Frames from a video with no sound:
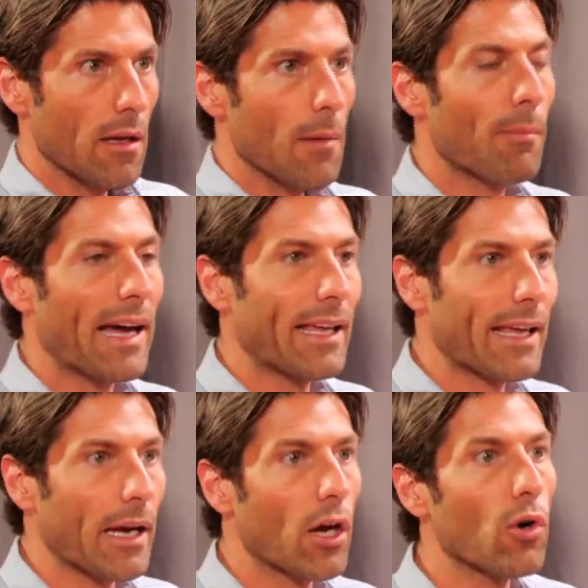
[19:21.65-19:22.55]
but it
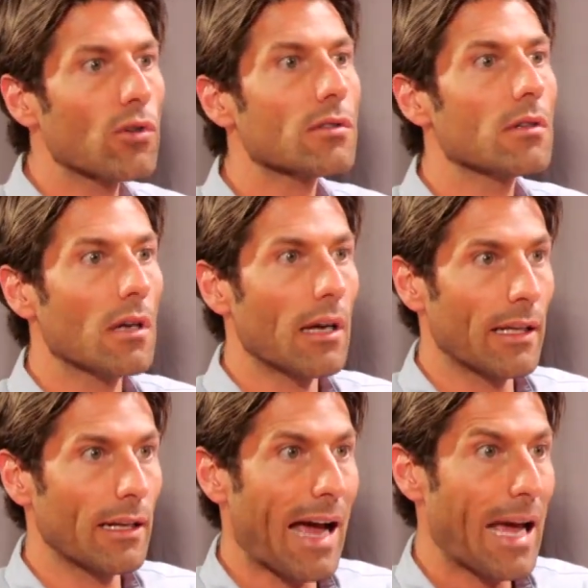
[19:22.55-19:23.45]
can go
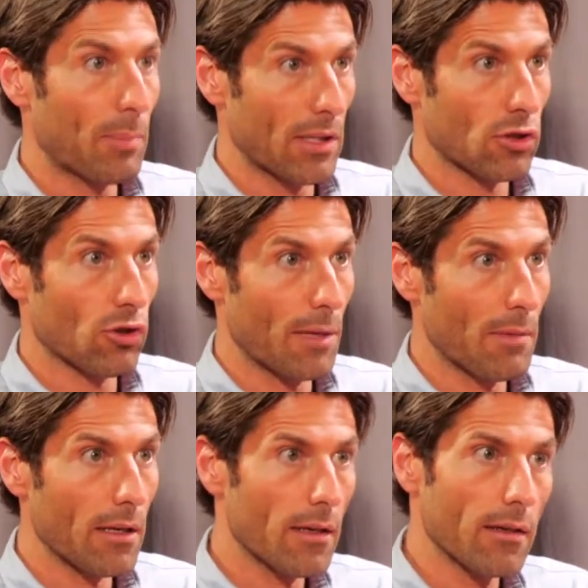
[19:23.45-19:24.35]
in IP streaming